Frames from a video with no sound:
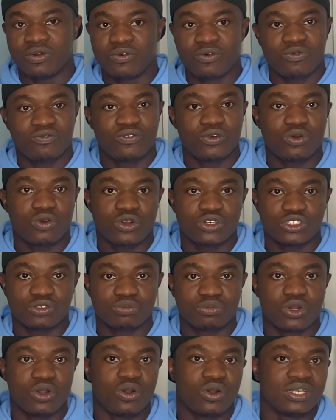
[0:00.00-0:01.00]
focus
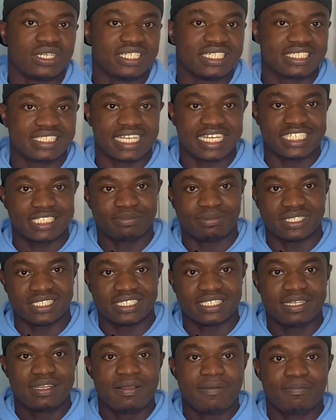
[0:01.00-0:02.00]
more on this aspect.
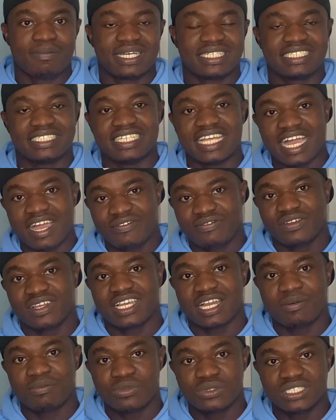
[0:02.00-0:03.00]
But in
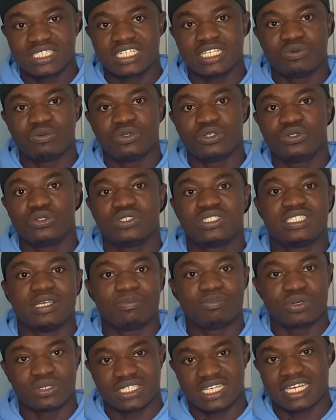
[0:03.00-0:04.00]
Africa, mostly we use the
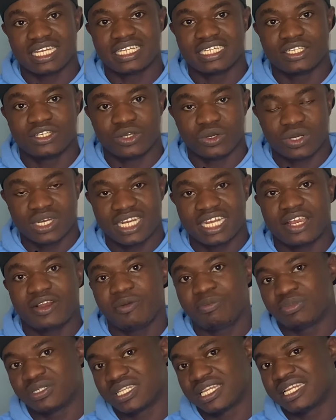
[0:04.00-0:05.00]
ordinary
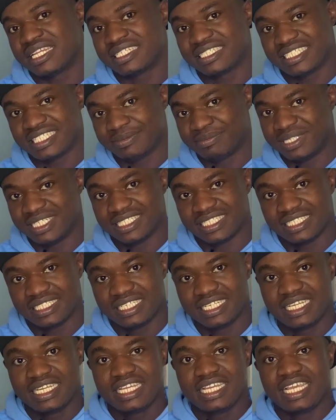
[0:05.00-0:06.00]
Portland cement.
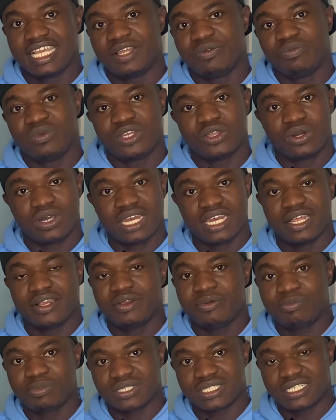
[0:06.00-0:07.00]
And with the ordinary
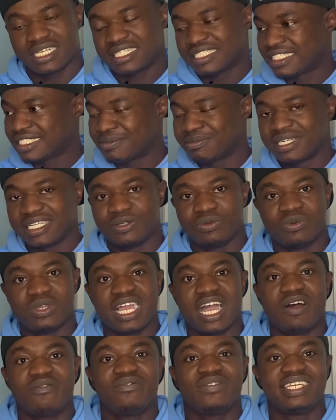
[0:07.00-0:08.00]
Portland cement, we
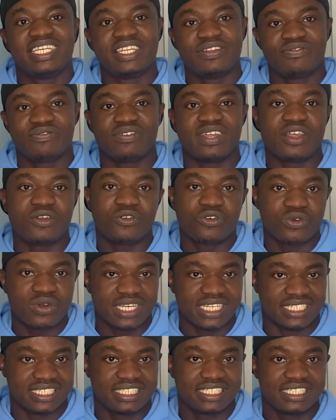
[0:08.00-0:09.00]
have different
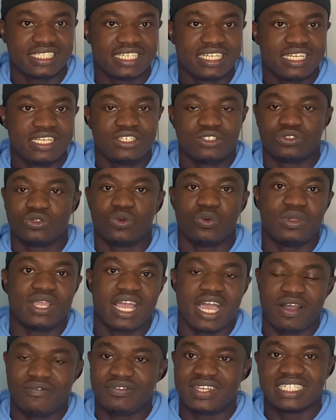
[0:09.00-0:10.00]
grades. So we
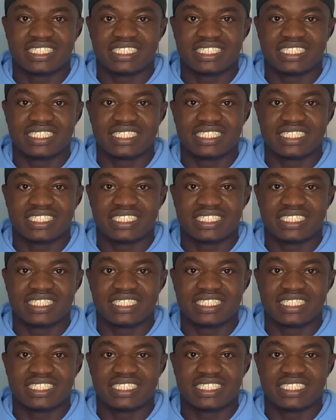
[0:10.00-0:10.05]
have the